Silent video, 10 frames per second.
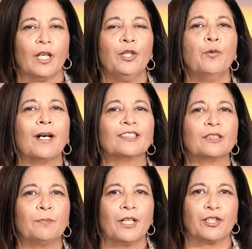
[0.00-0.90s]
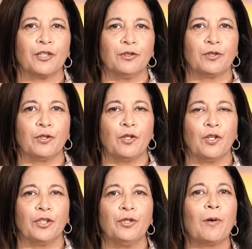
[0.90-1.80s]
You are special to
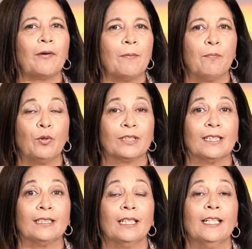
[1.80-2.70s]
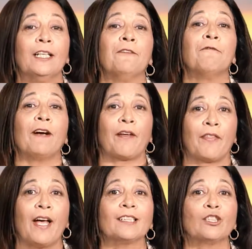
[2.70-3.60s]
God. You are important. In fact,
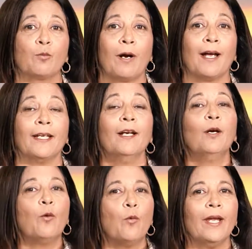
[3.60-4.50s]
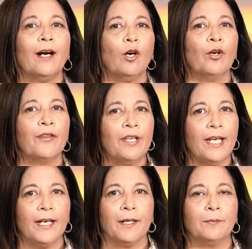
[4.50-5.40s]
that's why we are on
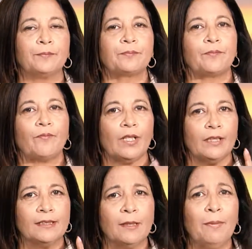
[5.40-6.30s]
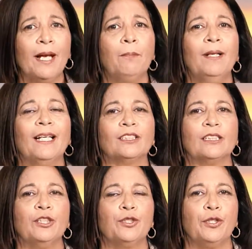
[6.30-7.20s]
the air, to be a
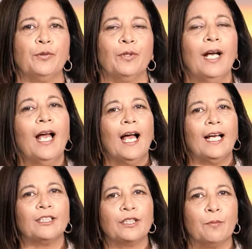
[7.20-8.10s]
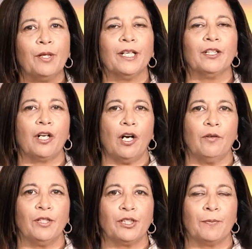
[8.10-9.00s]
blessing to you and to bring
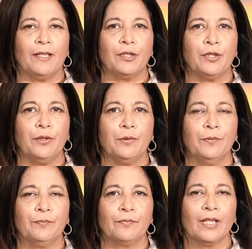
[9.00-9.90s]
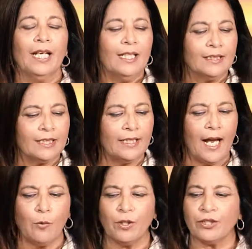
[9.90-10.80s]
encouragement to you. Today
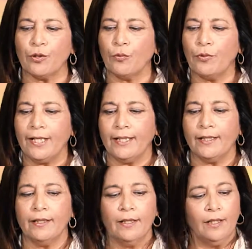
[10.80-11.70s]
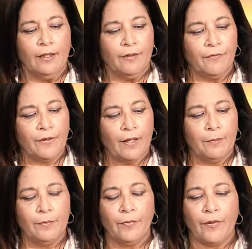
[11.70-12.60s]
I want to read
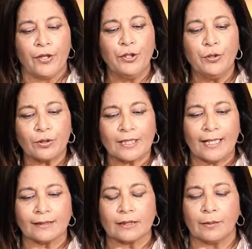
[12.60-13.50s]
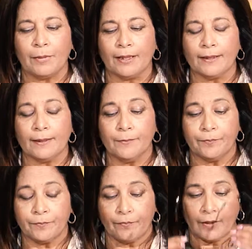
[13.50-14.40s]
from the New Testament,
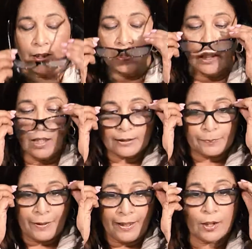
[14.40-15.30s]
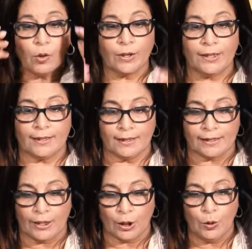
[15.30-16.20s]
the Gospel according to
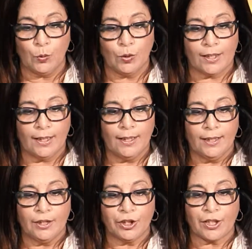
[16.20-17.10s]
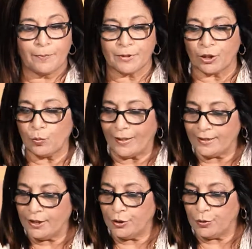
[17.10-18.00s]
St. Luke, chapter
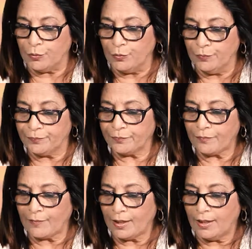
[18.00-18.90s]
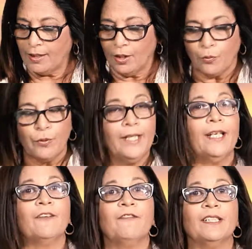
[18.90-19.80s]
22,
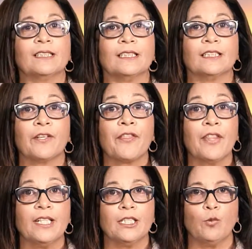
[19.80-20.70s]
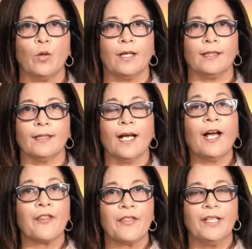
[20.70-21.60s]
reading verses 31
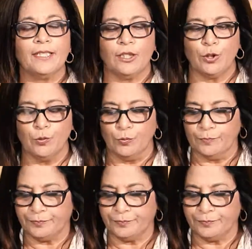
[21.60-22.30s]
and 32.